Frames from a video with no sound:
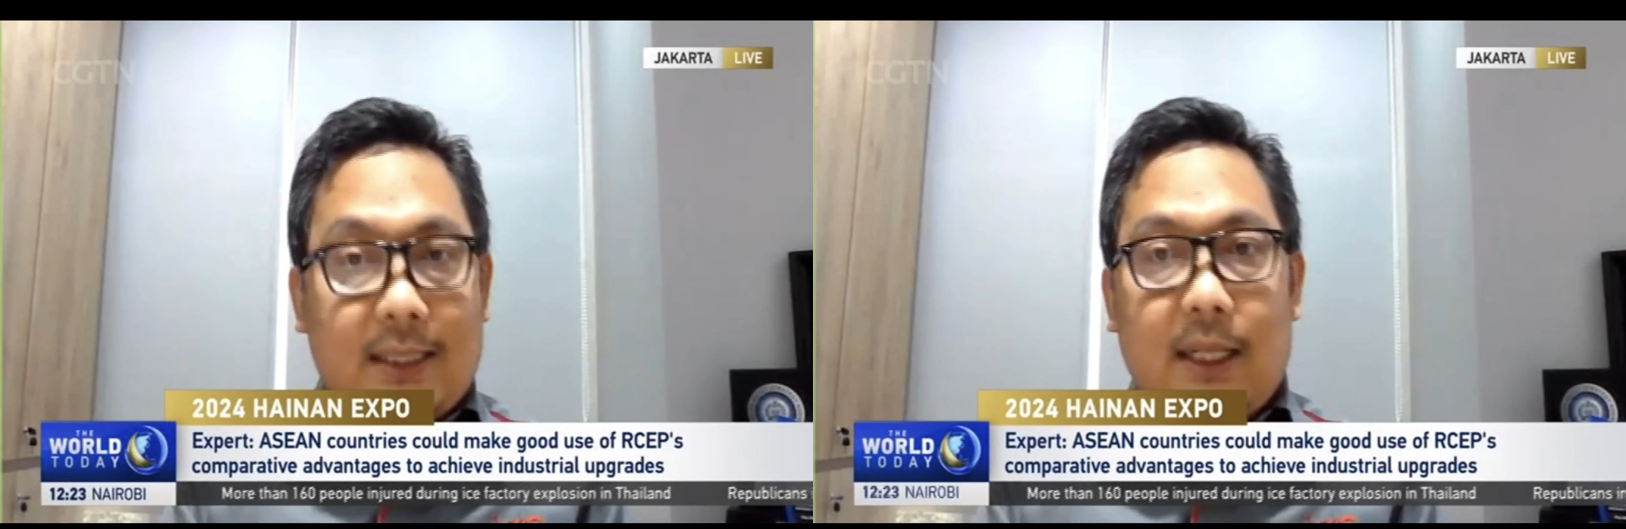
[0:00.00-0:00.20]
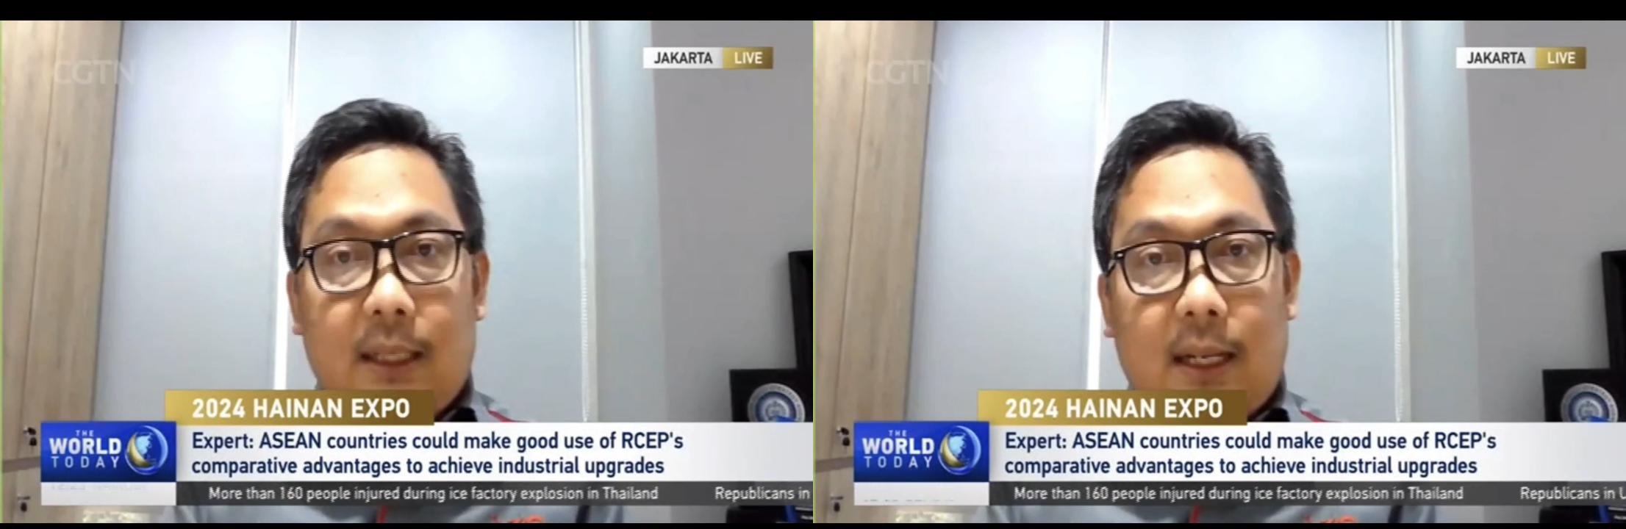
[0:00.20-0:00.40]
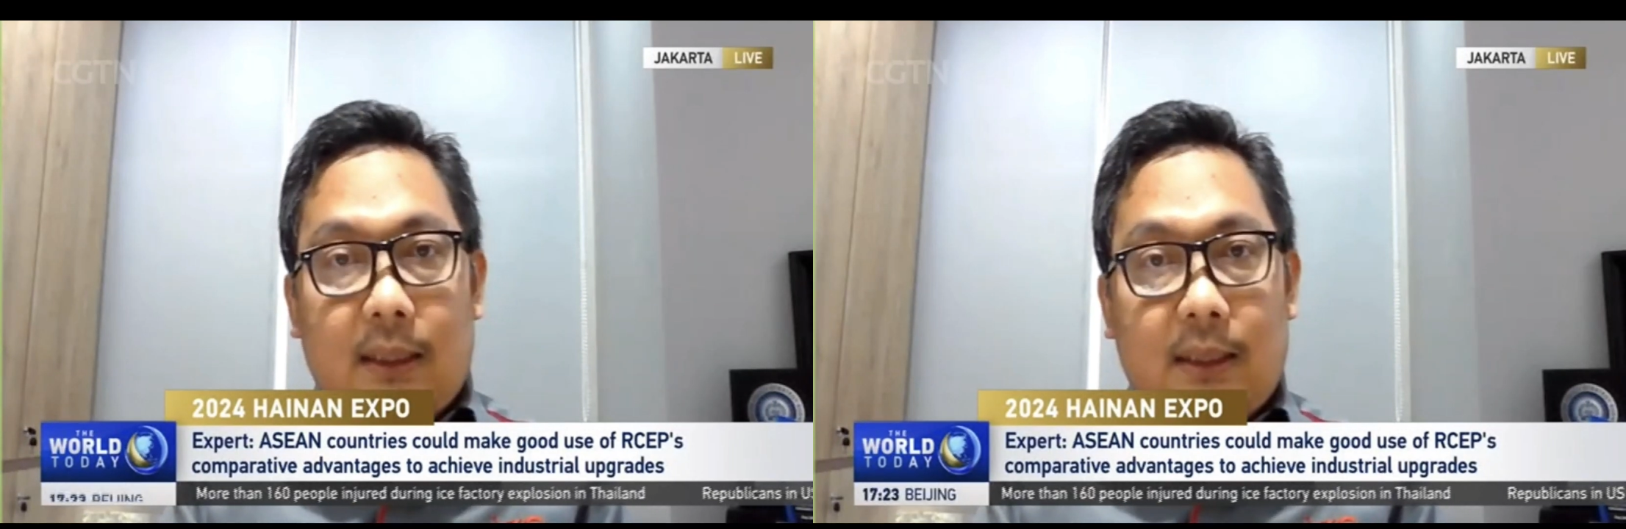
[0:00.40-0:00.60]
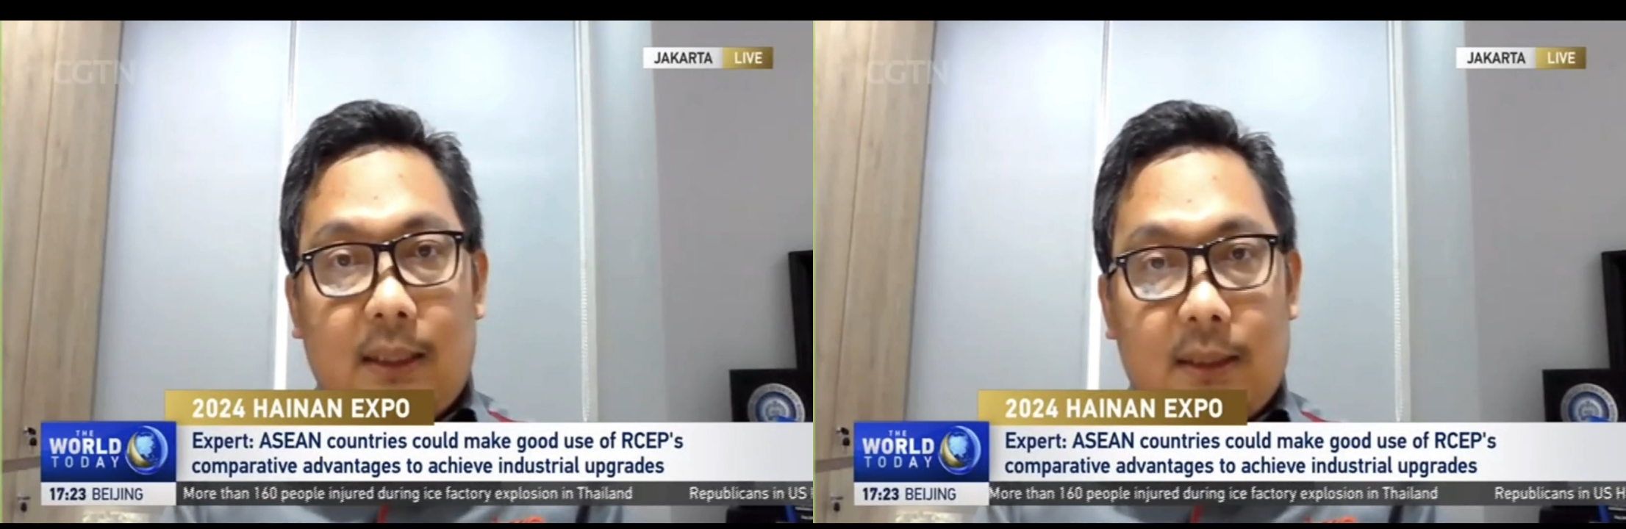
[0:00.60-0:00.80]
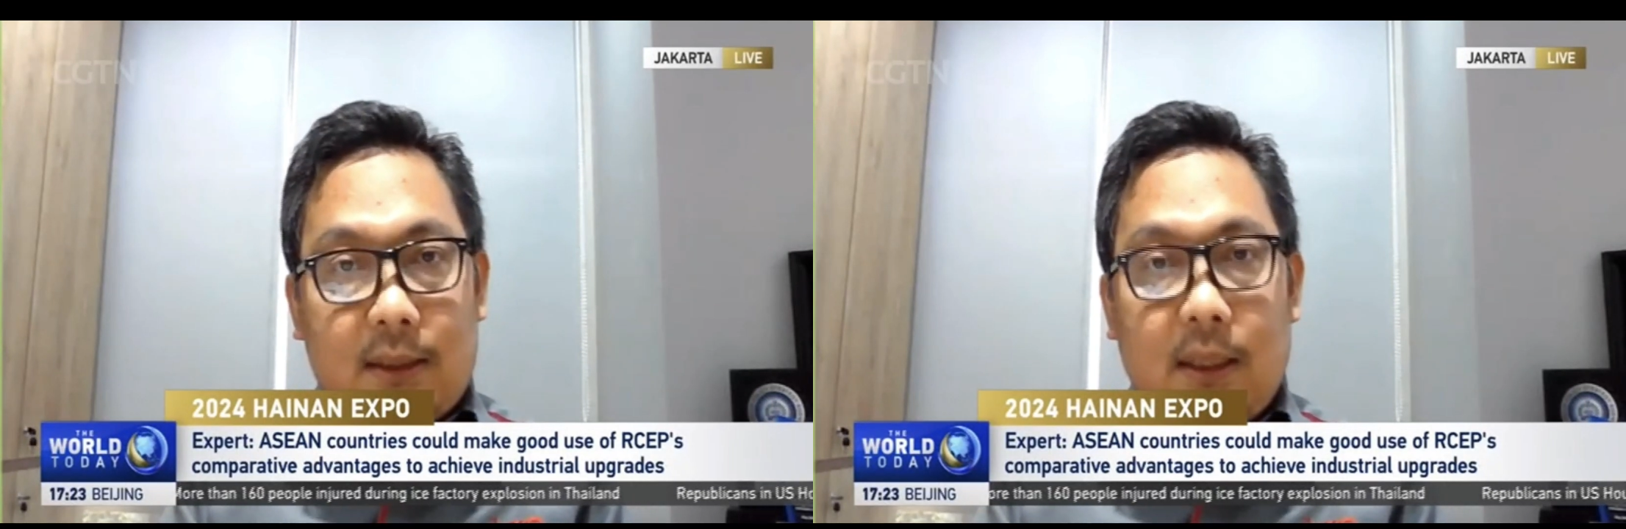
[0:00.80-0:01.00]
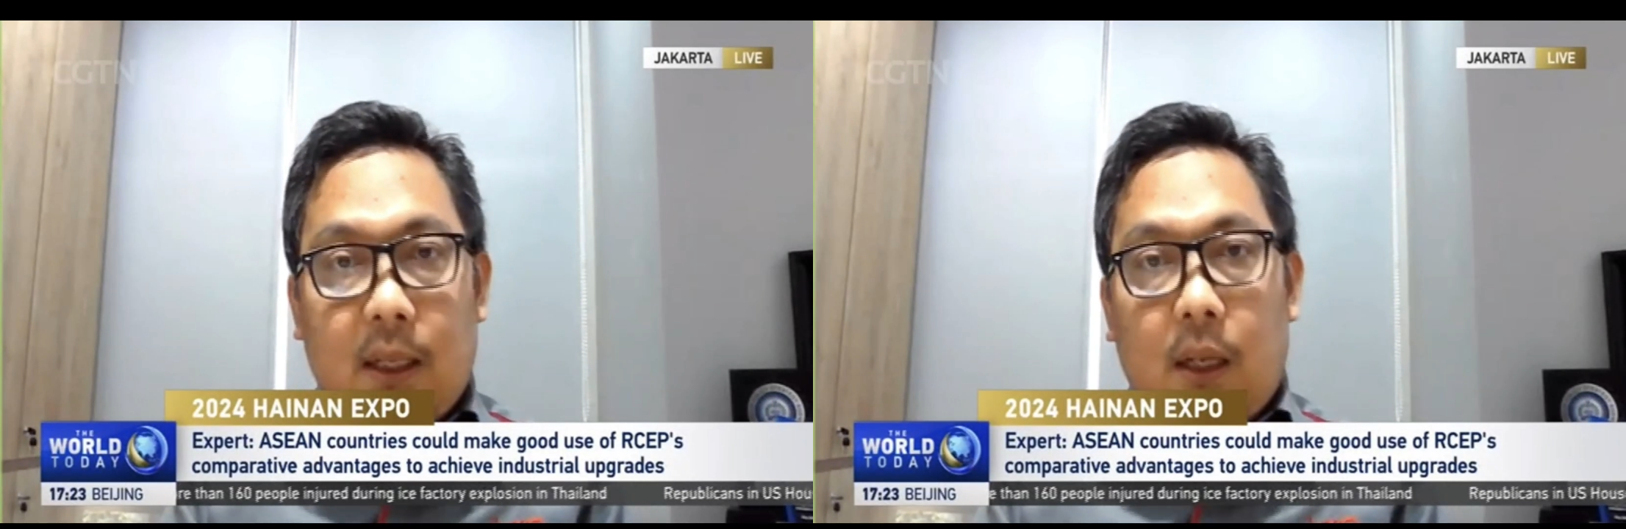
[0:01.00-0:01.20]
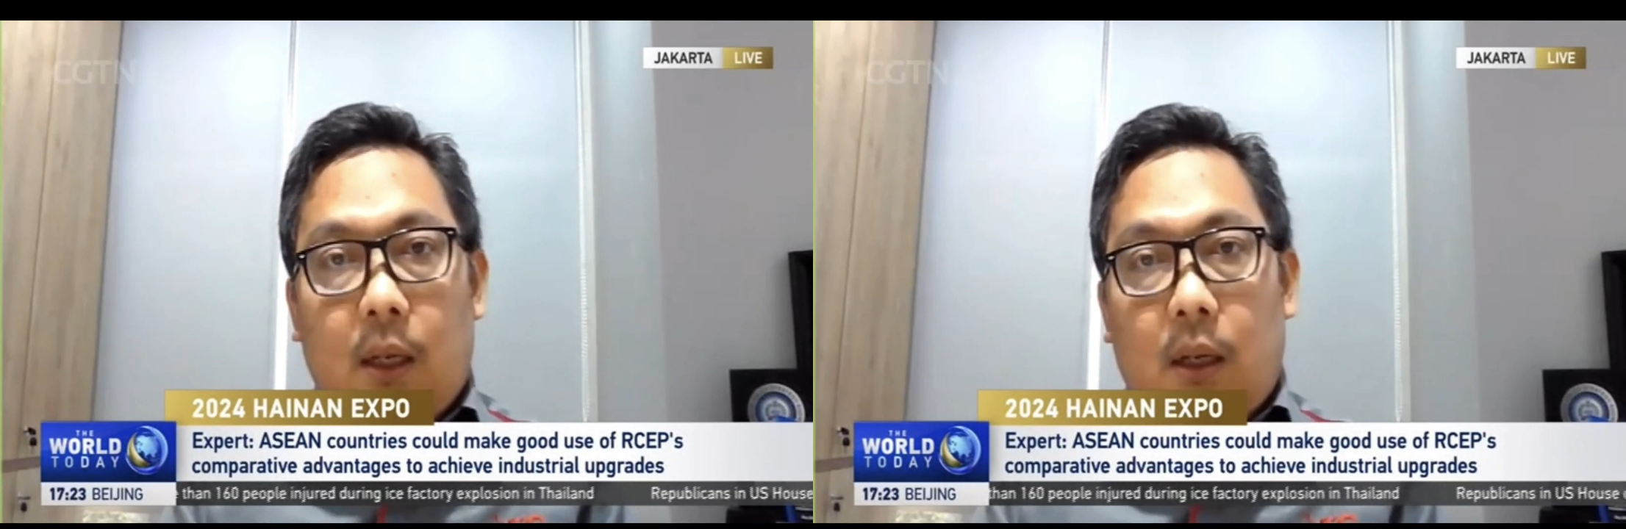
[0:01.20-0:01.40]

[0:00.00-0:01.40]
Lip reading: ASEAN countries